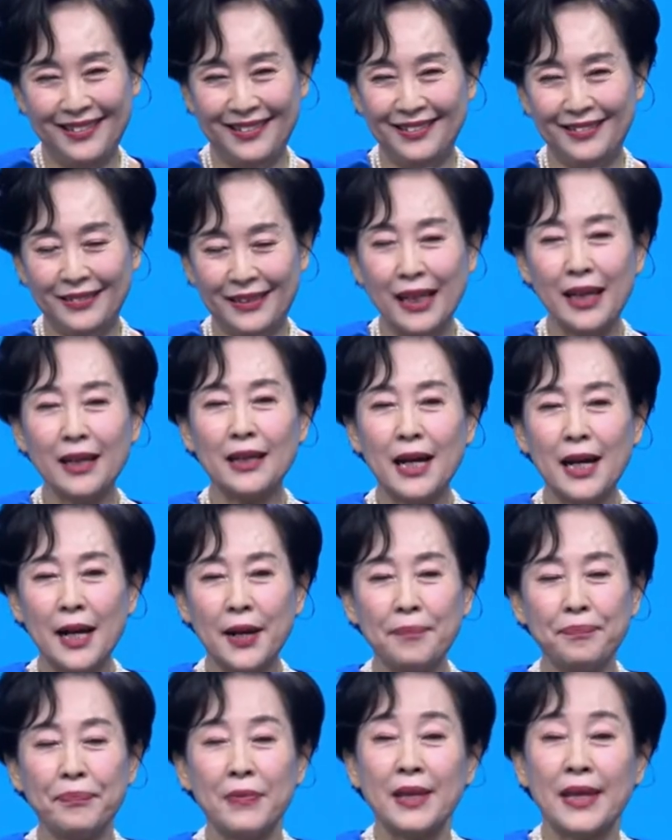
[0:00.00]
But
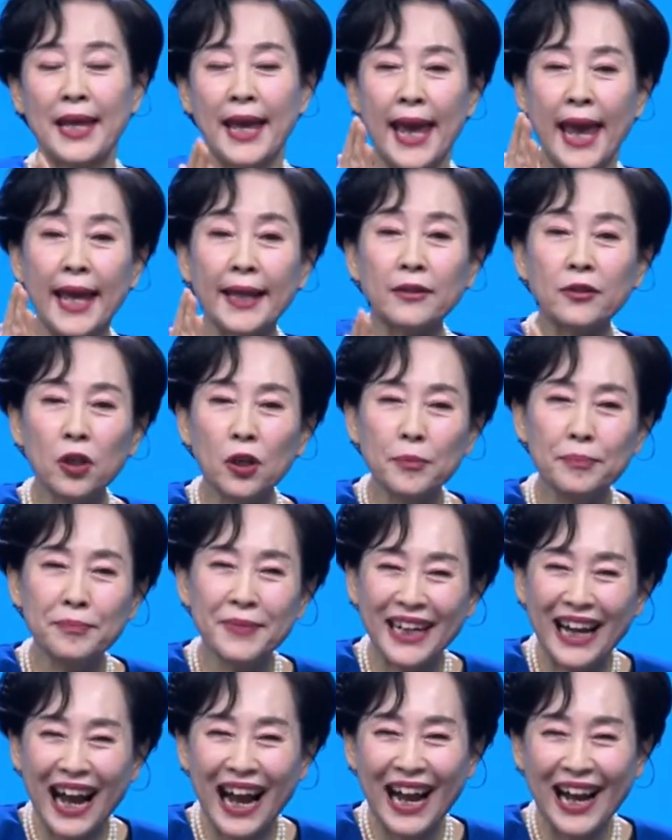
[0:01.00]

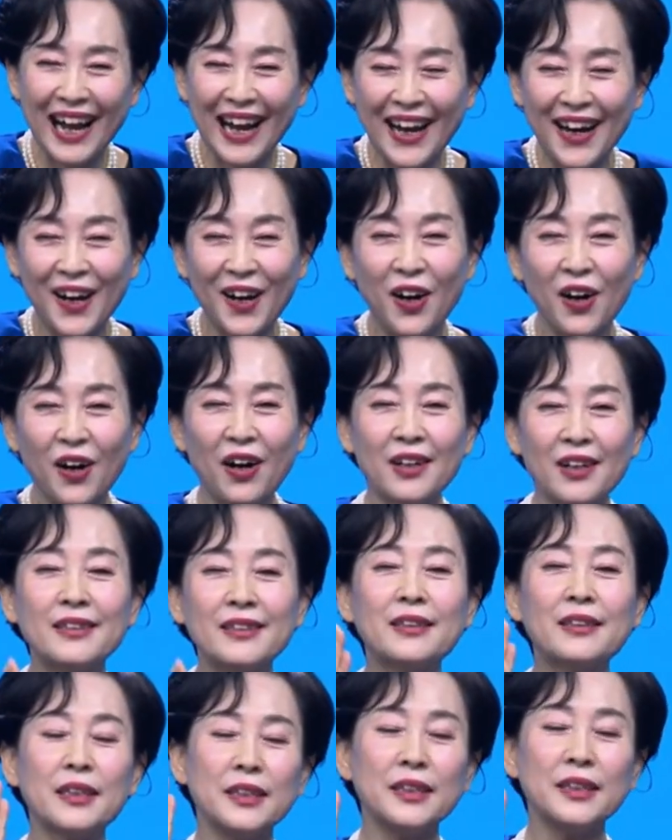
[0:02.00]
when I ask
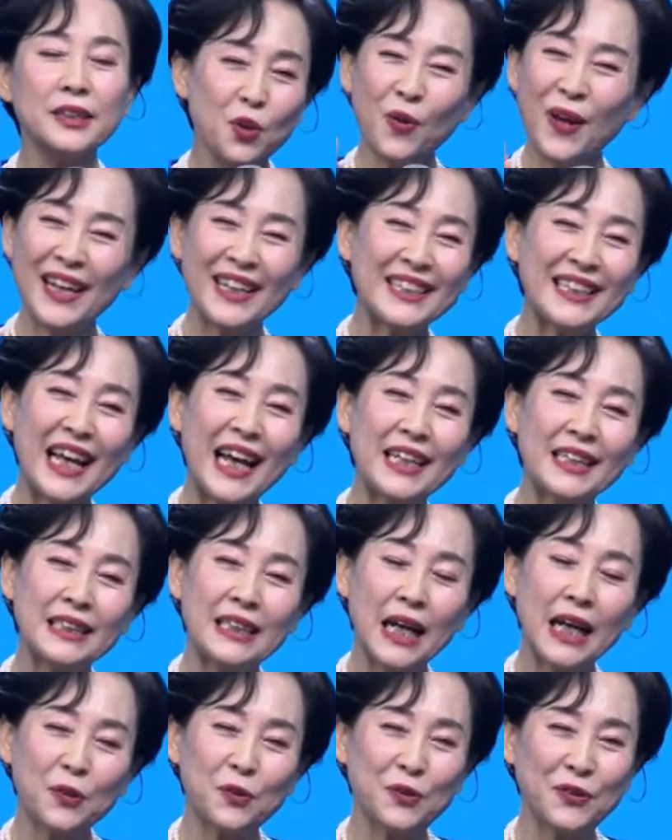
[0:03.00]
people
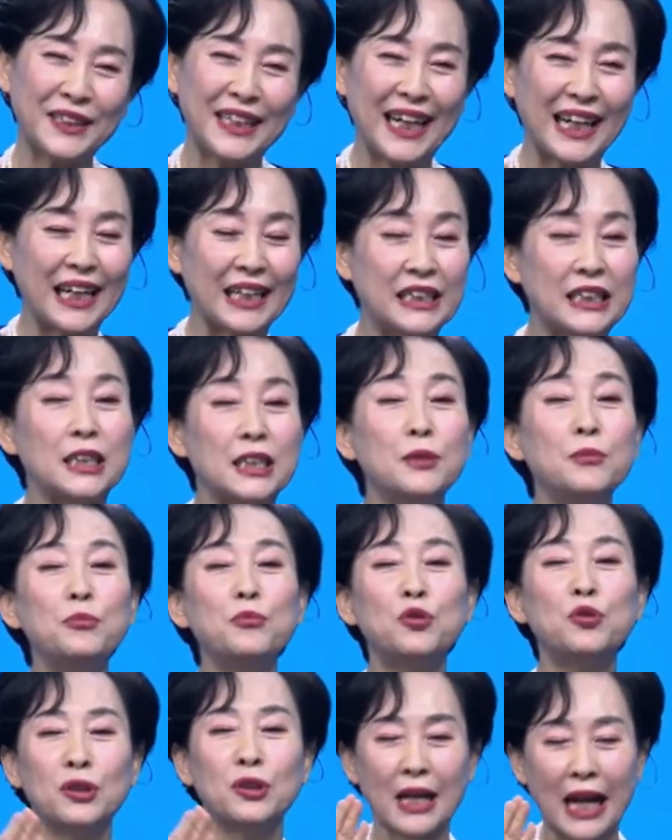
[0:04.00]
what
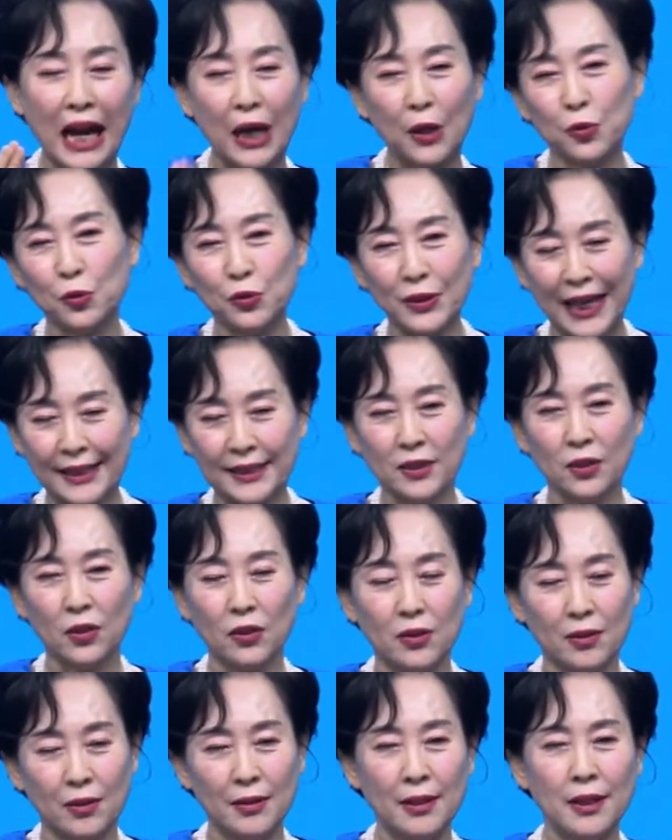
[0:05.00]
kind of a
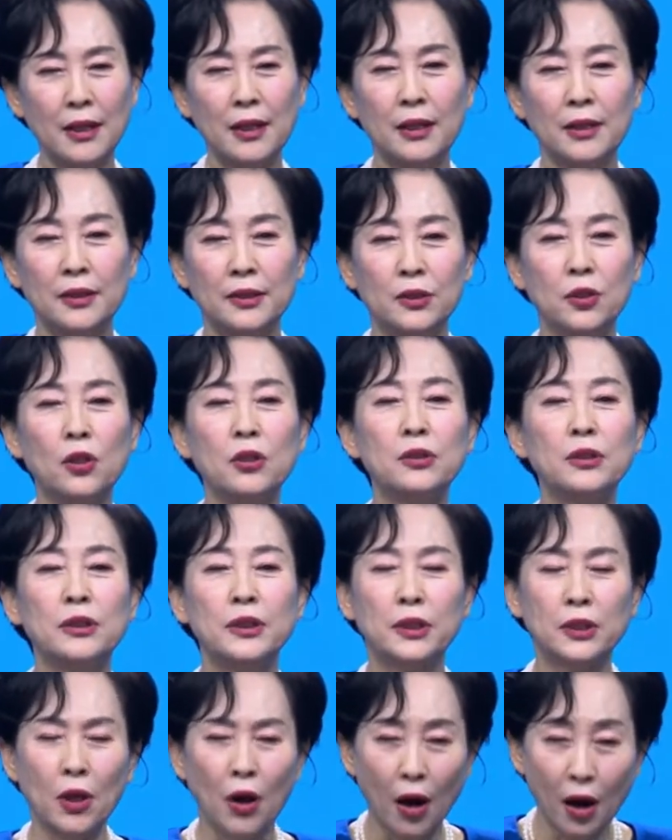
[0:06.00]
company
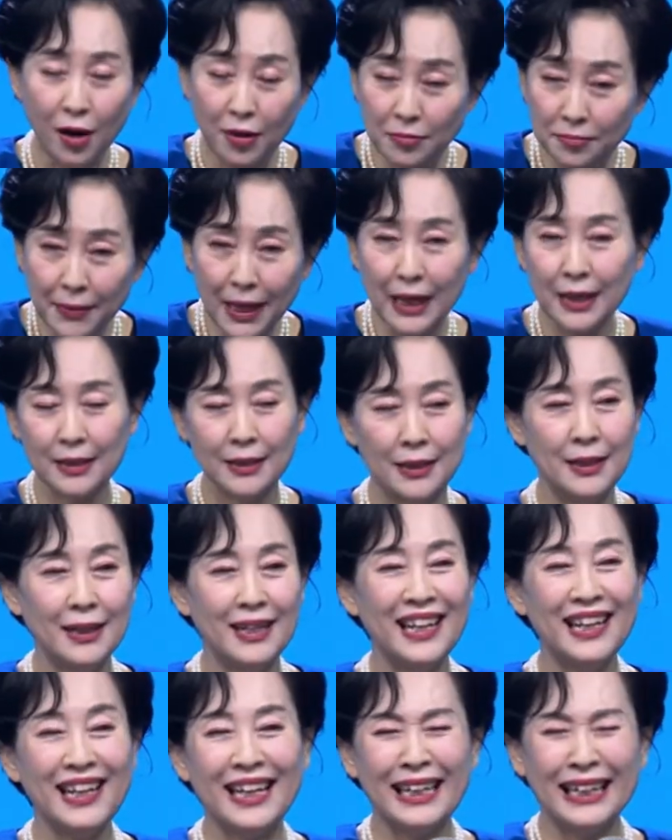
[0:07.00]
Atomy is,
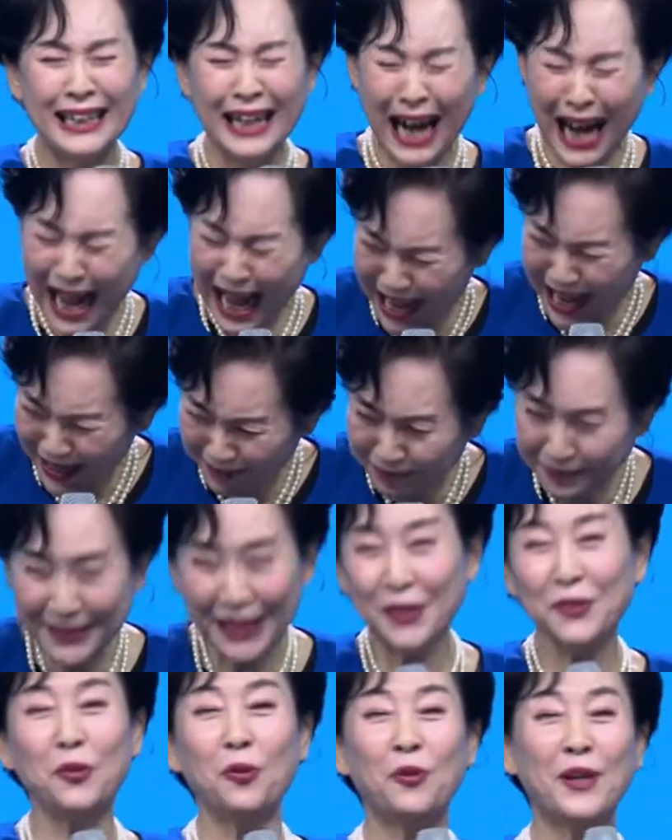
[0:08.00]
and when
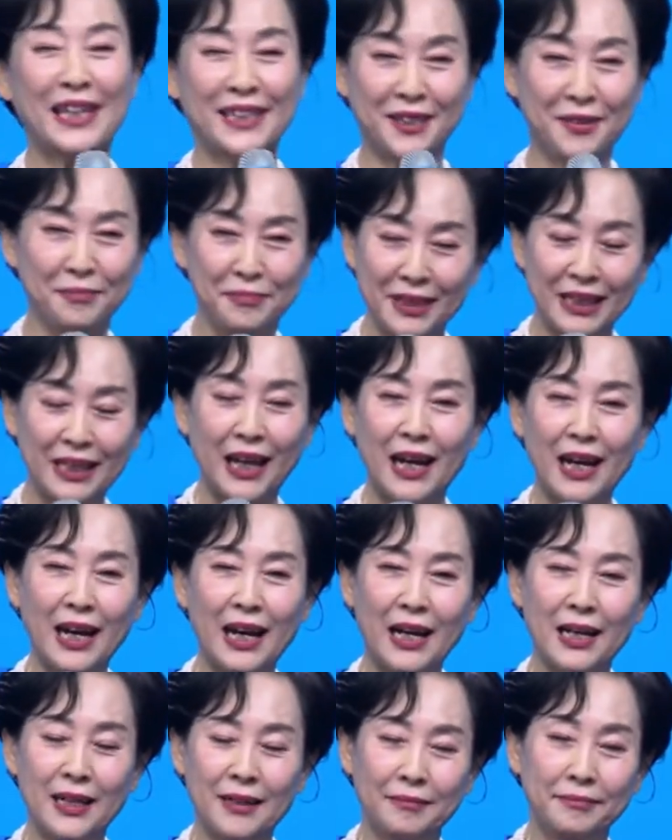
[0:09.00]
I listened to
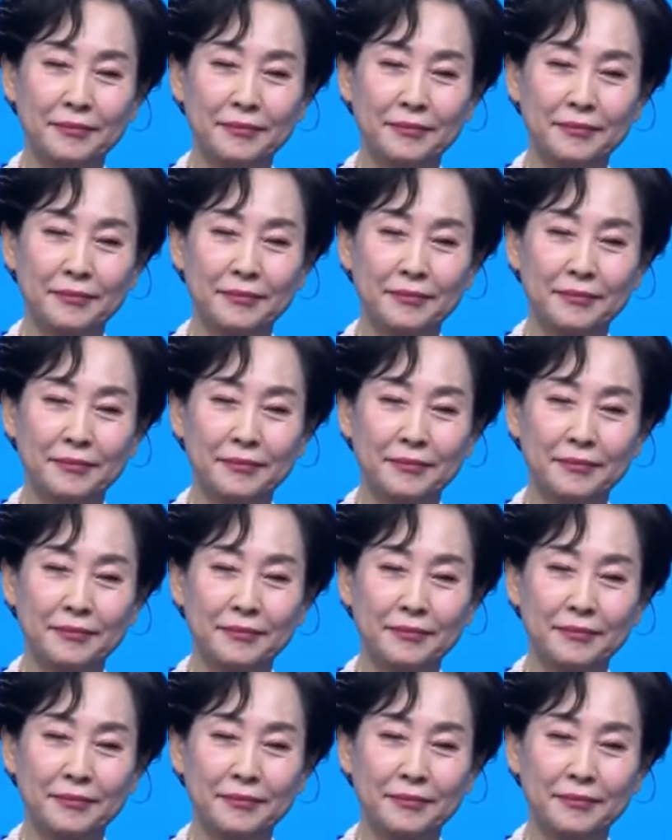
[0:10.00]
their